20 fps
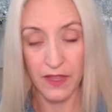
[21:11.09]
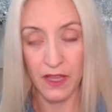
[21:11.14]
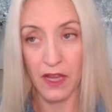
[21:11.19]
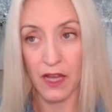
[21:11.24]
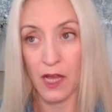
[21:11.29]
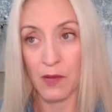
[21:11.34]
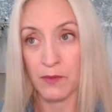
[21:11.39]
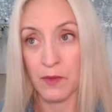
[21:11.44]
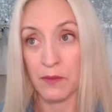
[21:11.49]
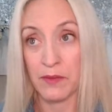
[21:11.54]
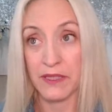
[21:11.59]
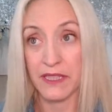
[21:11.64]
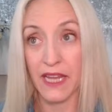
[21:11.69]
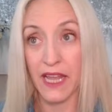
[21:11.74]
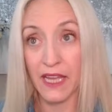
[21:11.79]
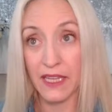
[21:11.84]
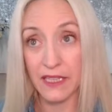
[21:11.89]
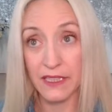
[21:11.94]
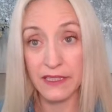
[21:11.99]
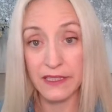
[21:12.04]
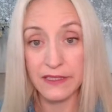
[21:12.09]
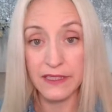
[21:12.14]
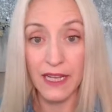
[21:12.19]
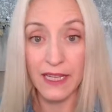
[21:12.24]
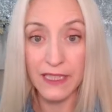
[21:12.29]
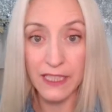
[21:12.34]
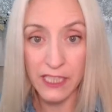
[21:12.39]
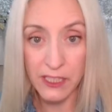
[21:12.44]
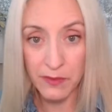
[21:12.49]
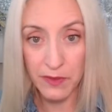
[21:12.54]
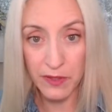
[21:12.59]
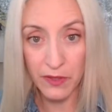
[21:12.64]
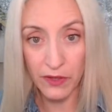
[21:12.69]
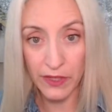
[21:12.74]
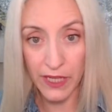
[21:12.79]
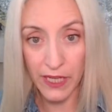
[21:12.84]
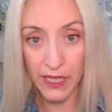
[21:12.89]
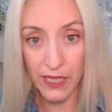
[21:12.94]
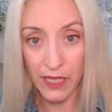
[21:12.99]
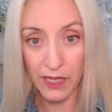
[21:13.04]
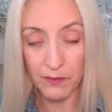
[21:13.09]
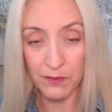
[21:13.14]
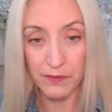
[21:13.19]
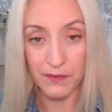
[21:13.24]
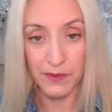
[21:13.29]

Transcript: A banana does not need to be organic